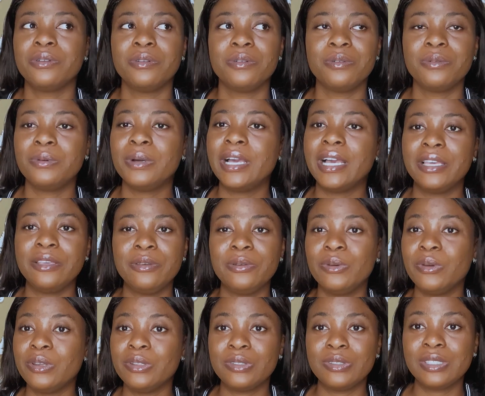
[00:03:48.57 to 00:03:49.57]
where are you
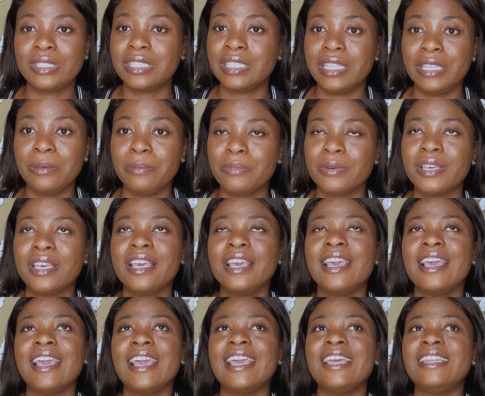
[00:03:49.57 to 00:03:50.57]
going to sleep?
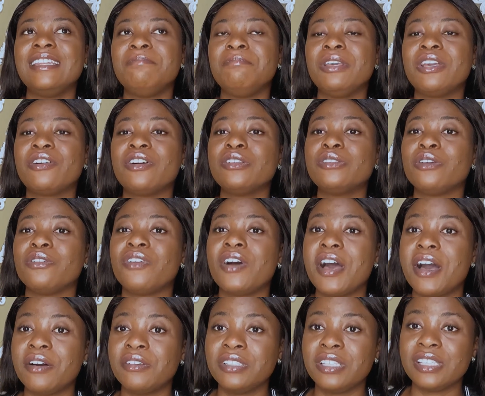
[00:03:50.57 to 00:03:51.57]
And because of
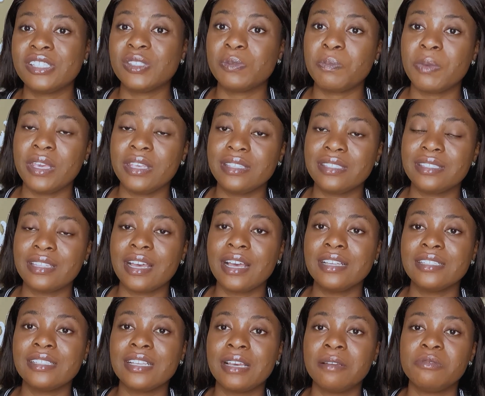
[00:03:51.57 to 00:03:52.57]
how they spaced
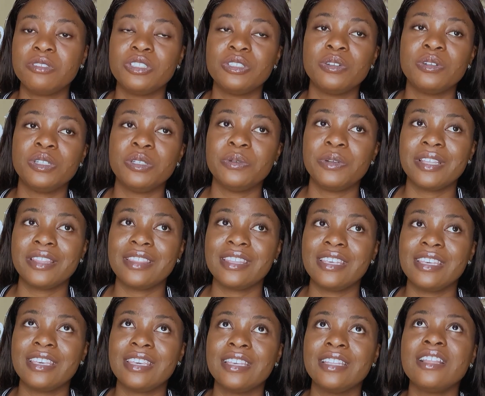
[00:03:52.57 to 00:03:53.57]
us, I'm sure they were
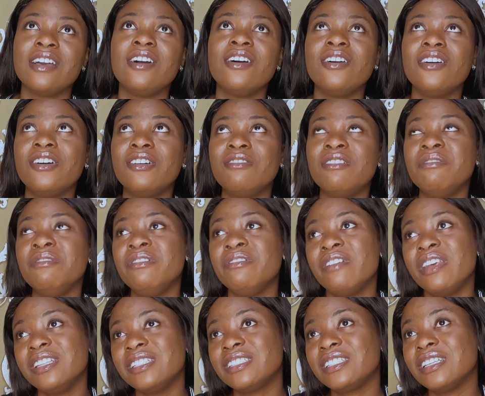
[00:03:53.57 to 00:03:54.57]
thinking, oh, when we
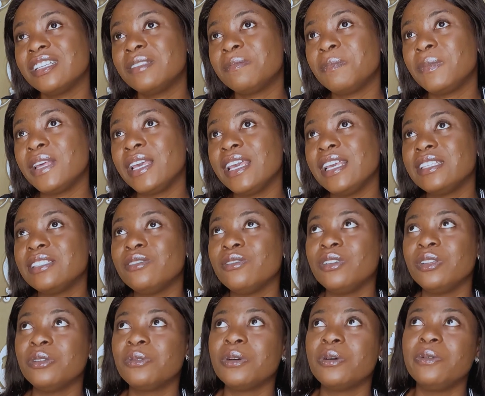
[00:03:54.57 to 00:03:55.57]
rent this place,
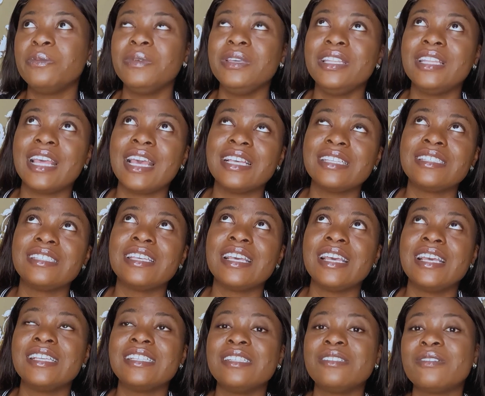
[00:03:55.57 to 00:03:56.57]
this one will be in
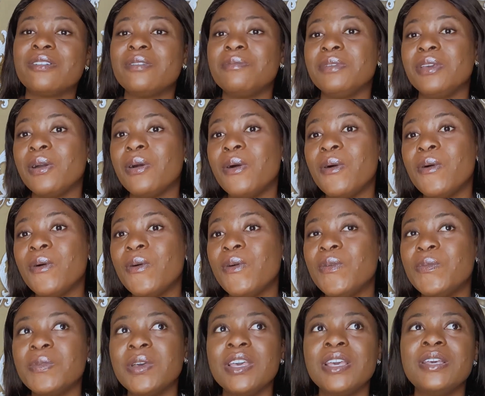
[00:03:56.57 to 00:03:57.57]
SS, this one will be
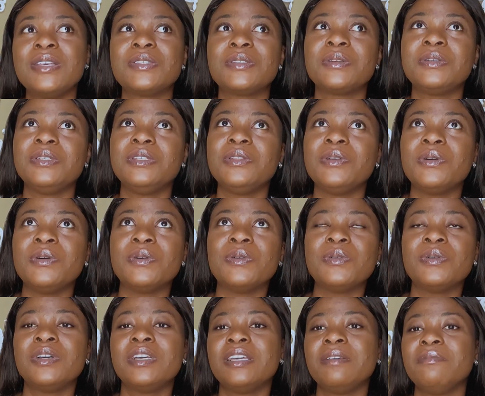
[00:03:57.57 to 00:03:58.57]
home.
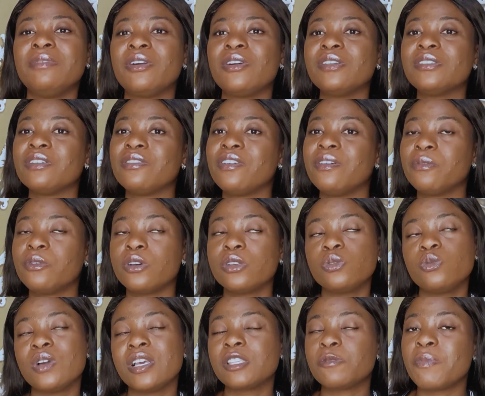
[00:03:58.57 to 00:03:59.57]
So because
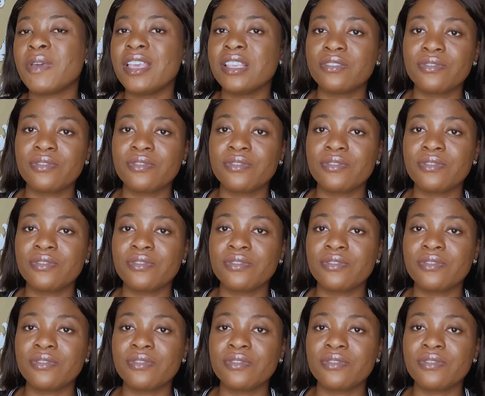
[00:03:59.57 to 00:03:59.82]
we're spaced